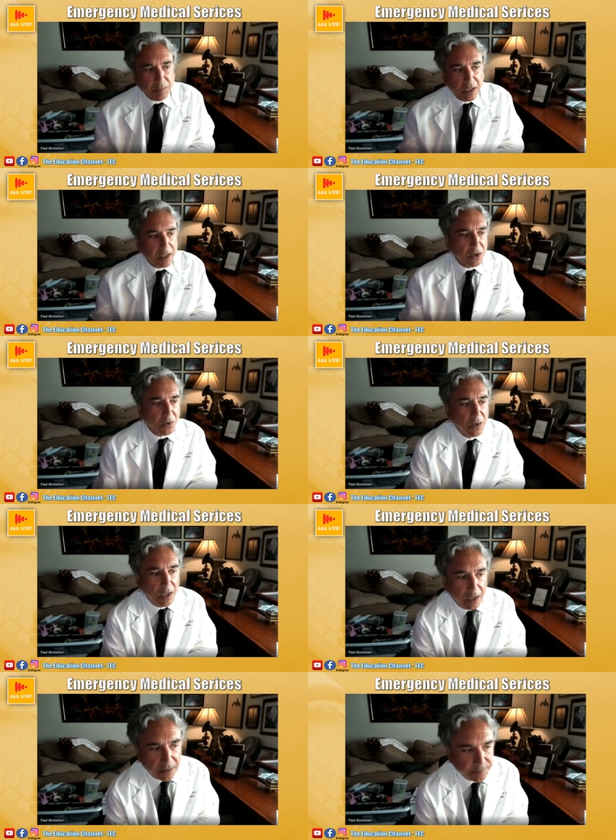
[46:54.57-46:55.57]
you know,
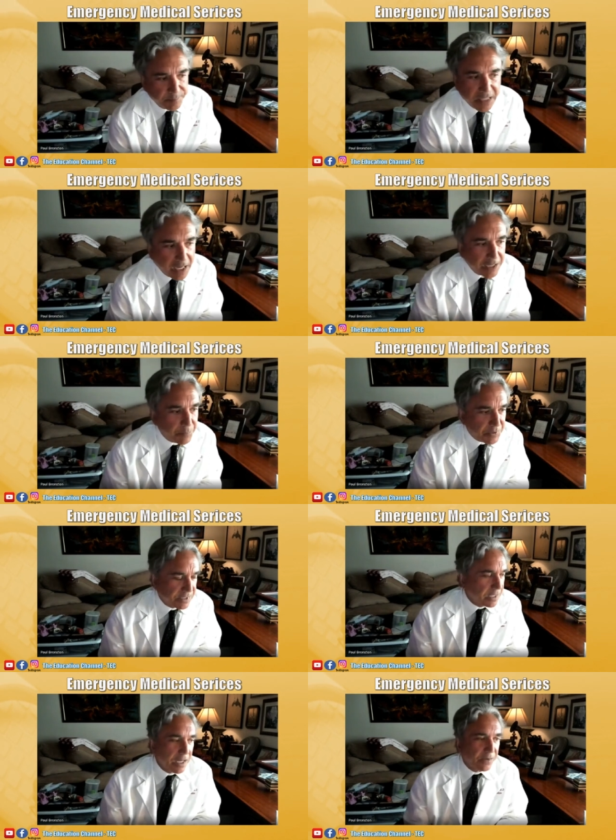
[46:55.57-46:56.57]

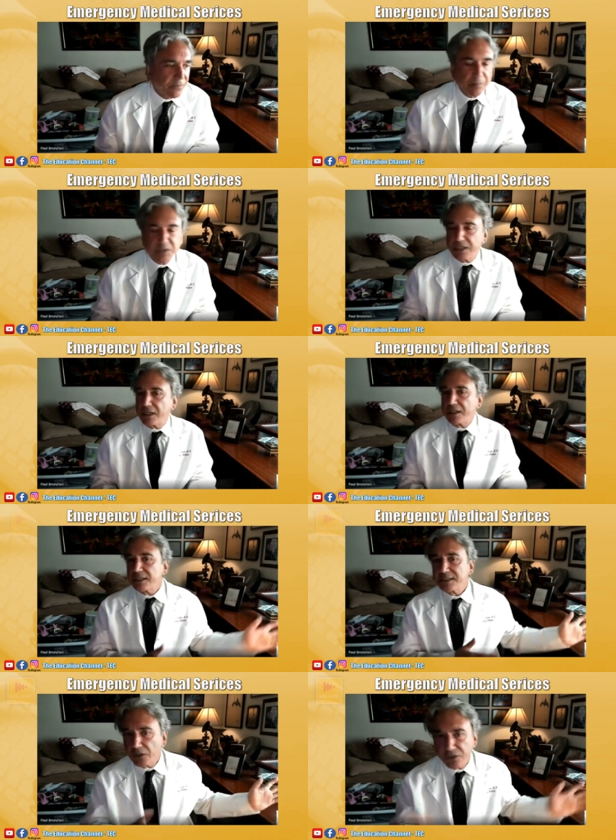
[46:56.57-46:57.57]
90%, 95% of the
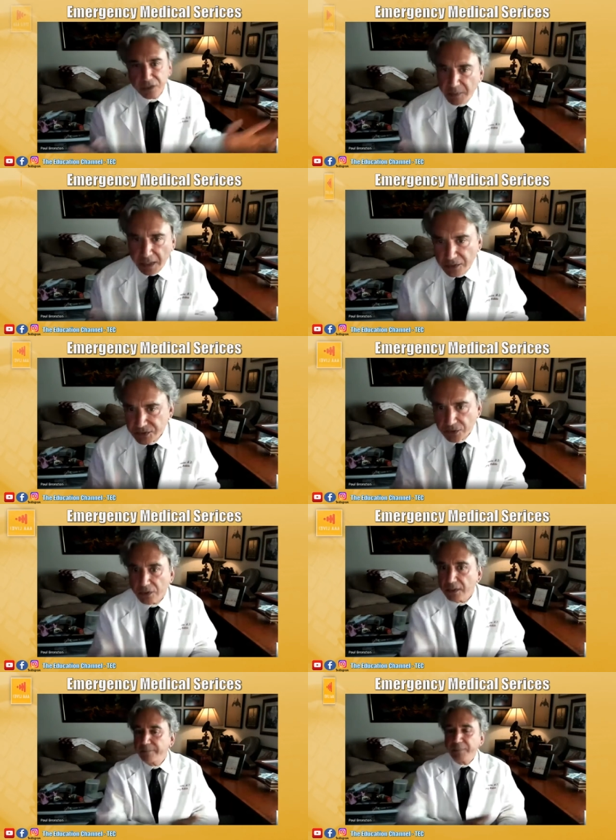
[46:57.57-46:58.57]
things I learned in medical
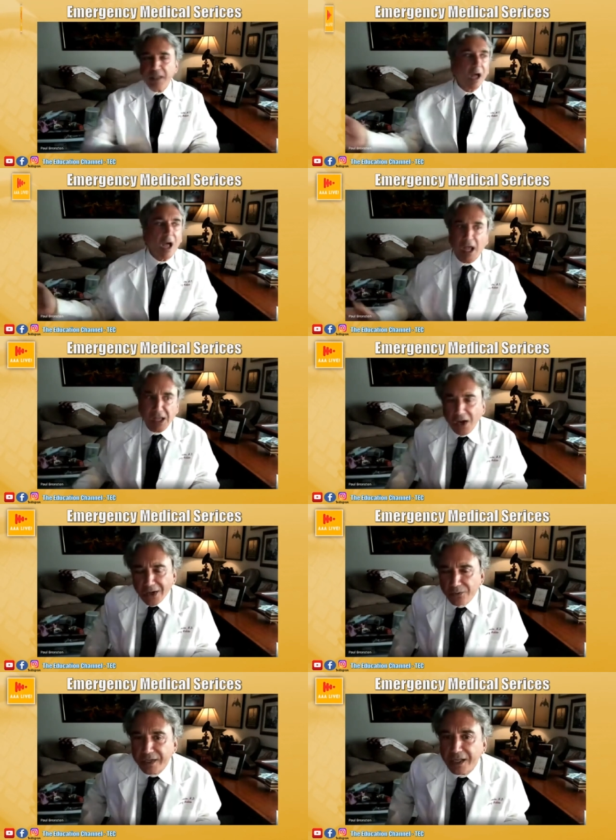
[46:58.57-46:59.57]
school, and you
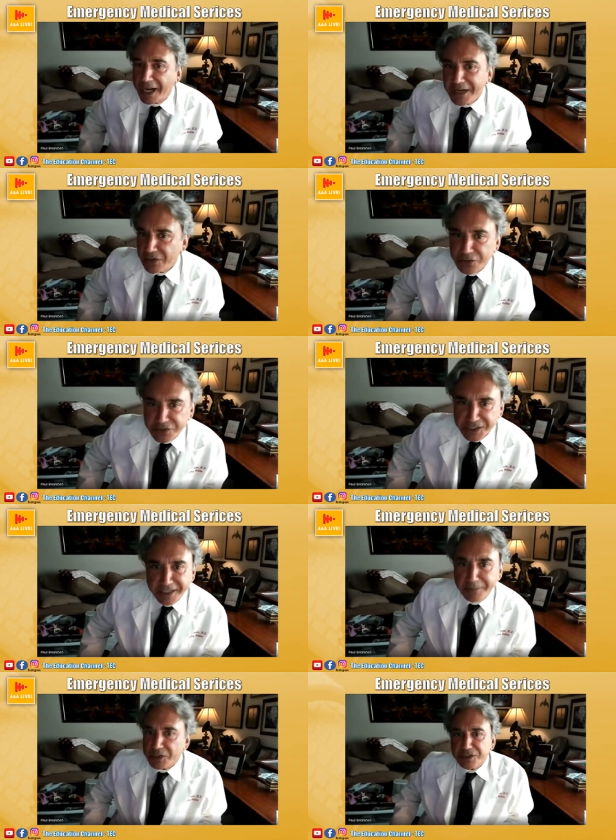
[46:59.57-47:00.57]
know, I never used it in
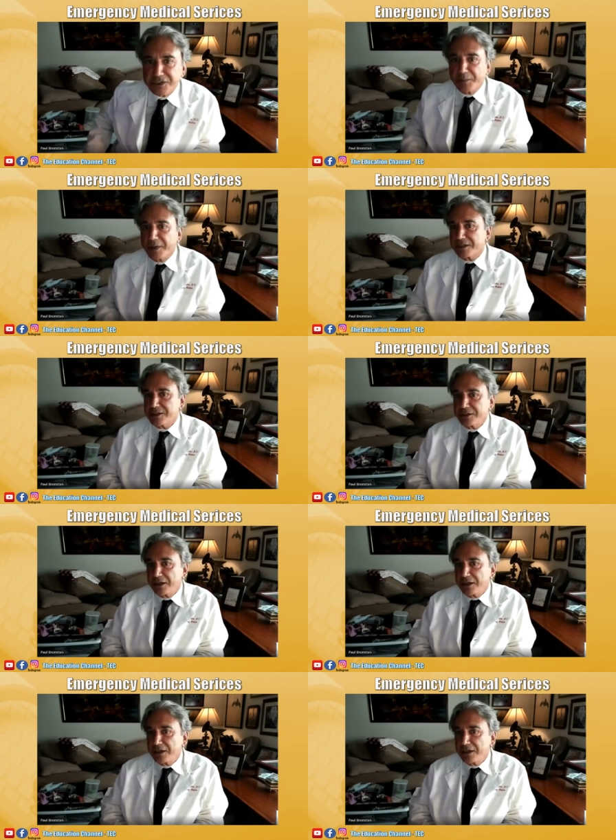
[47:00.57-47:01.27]
emergency medicine.